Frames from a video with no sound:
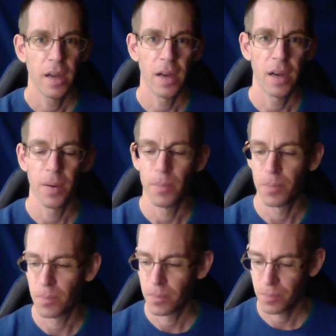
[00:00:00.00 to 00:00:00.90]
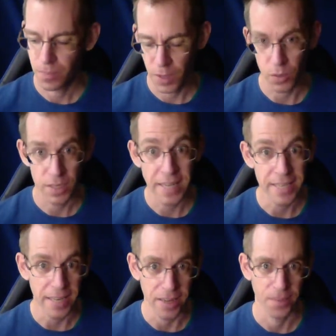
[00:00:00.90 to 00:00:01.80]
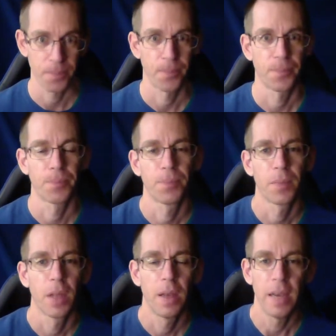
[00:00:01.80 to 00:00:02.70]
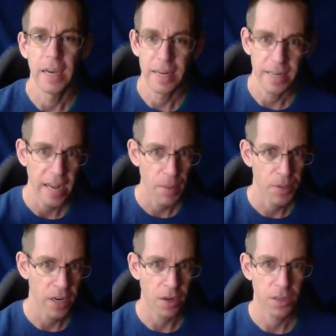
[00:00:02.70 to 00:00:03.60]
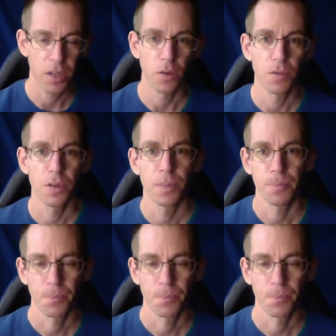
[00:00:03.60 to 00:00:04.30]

um, you know, sensing and adapting ourselves.